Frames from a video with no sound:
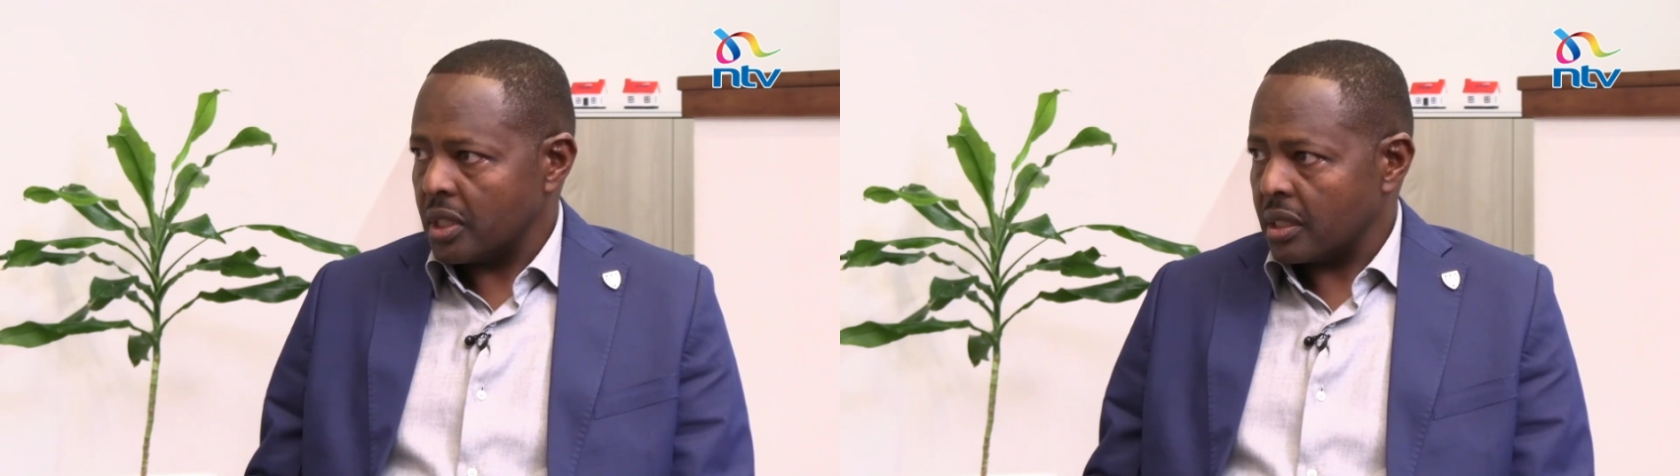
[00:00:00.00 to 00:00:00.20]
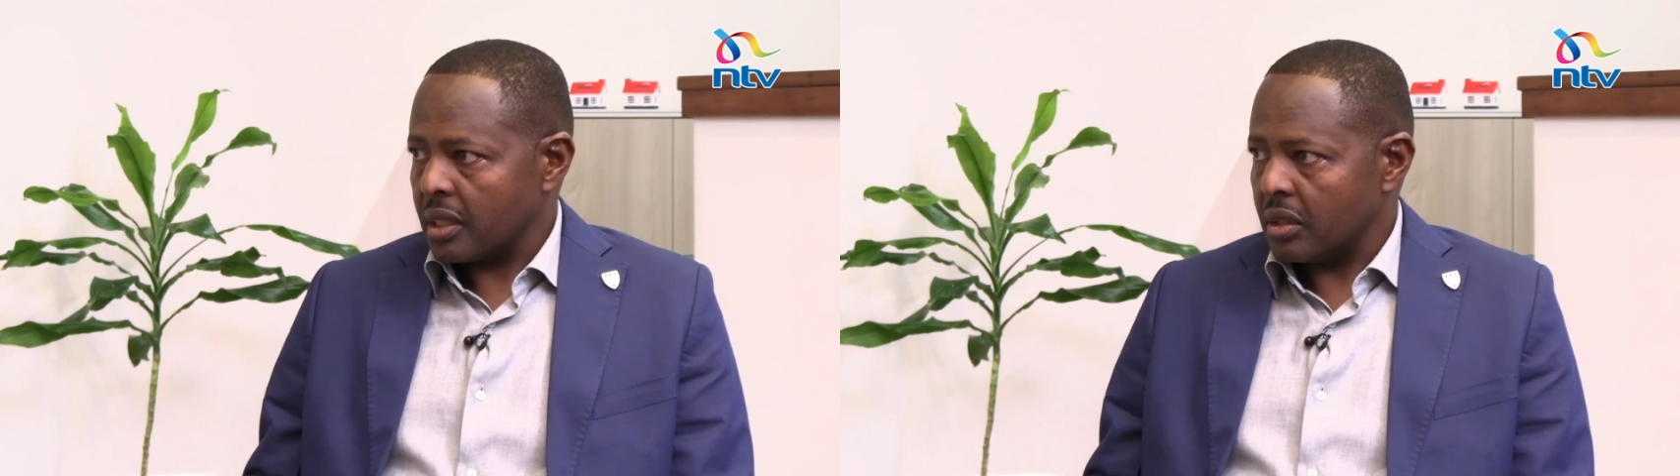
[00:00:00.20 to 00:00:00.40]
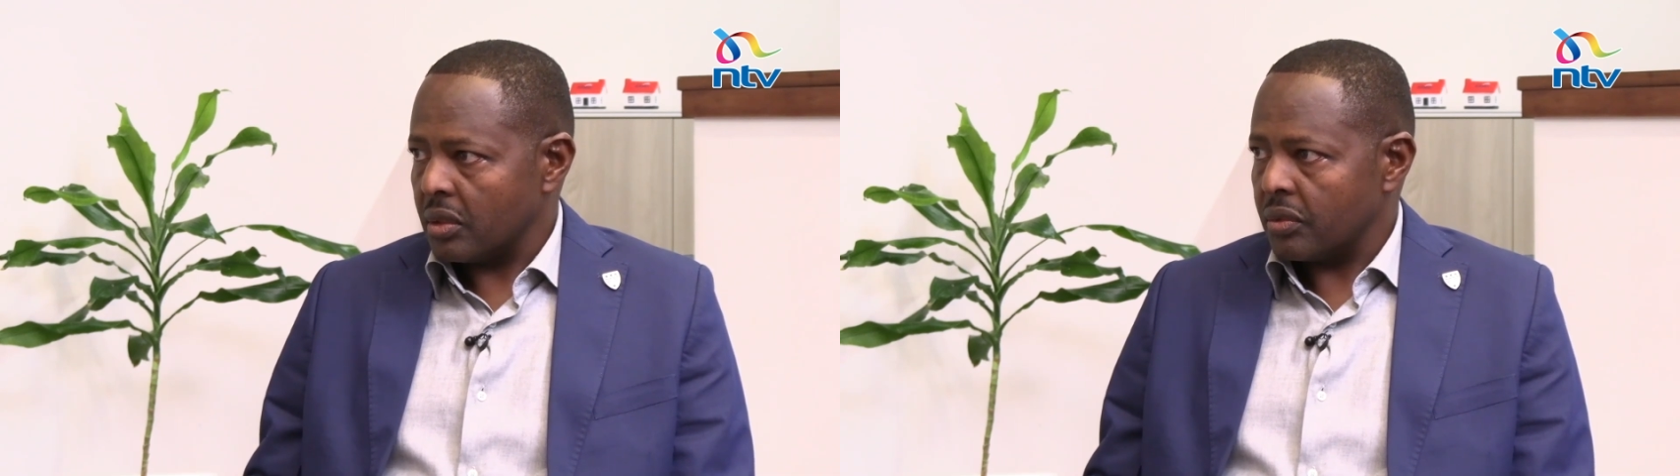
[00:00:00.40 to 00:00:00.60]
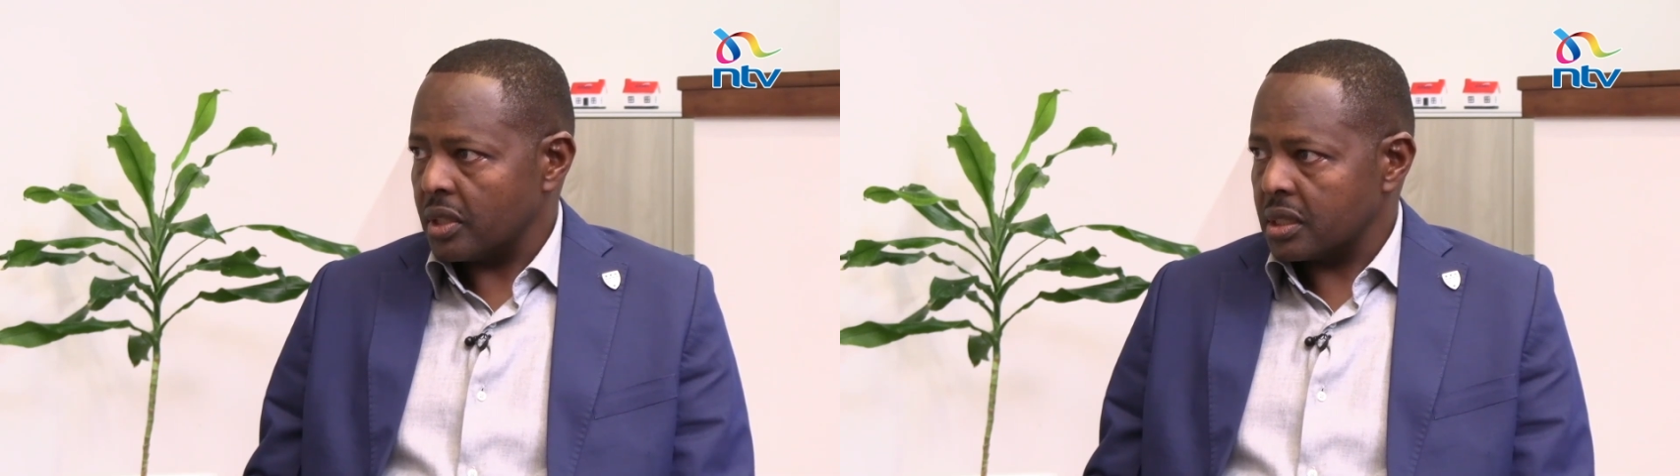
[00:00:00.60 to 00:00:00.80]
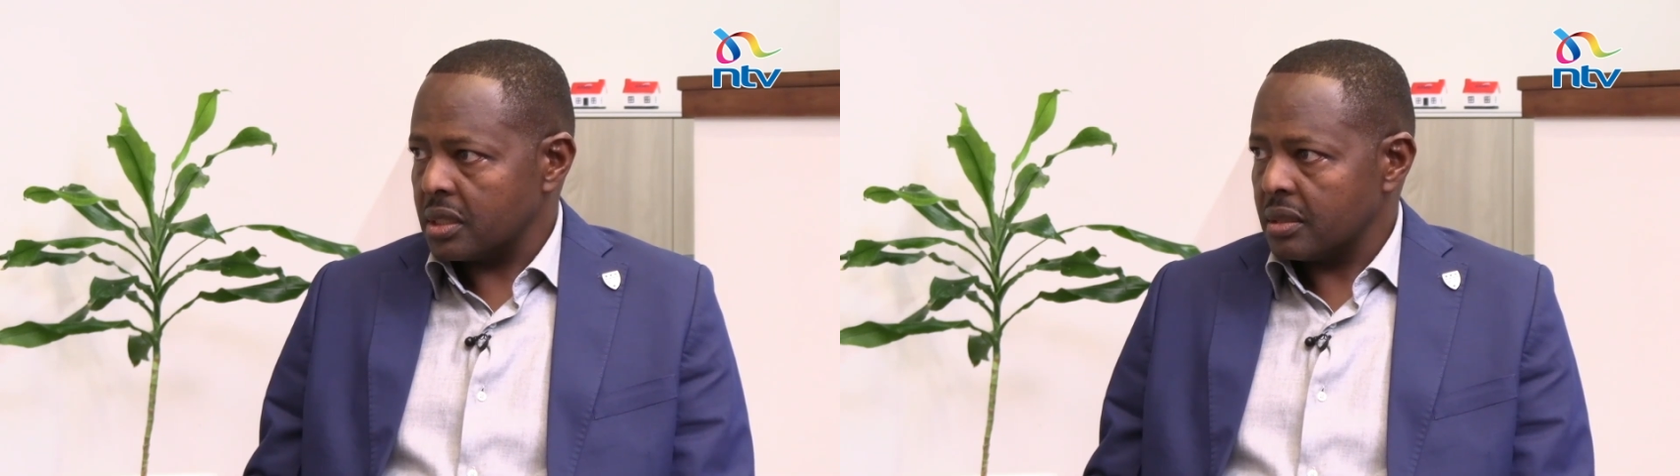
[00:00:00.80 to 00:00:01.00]
that kind of
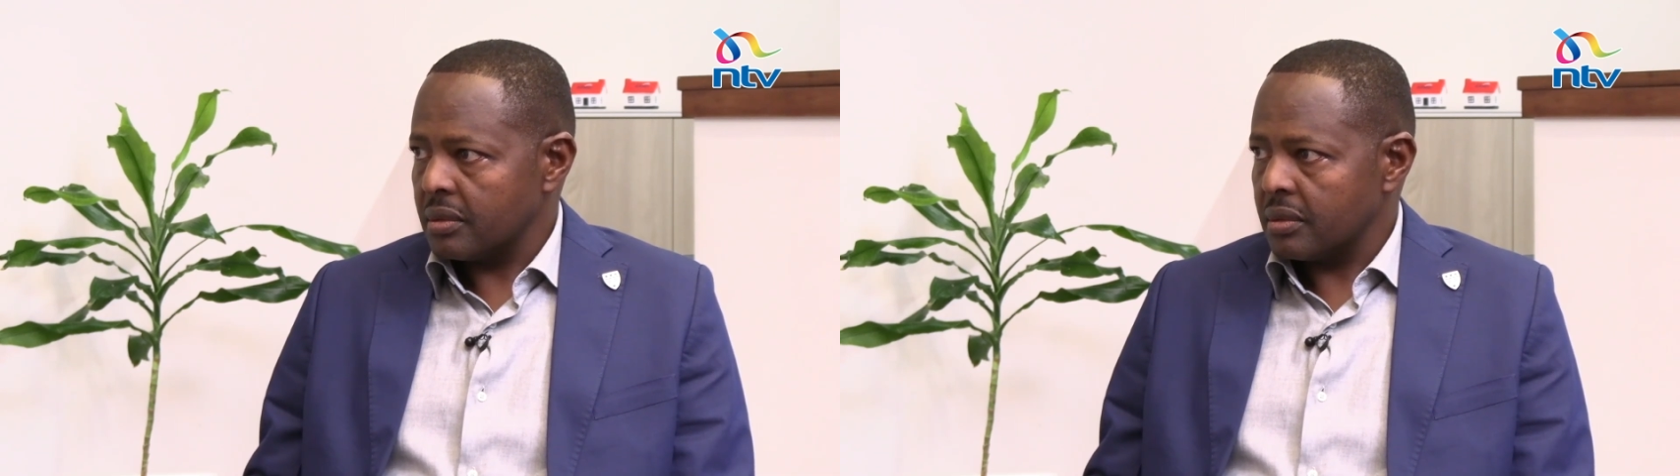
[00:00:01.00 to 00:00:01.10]
rate.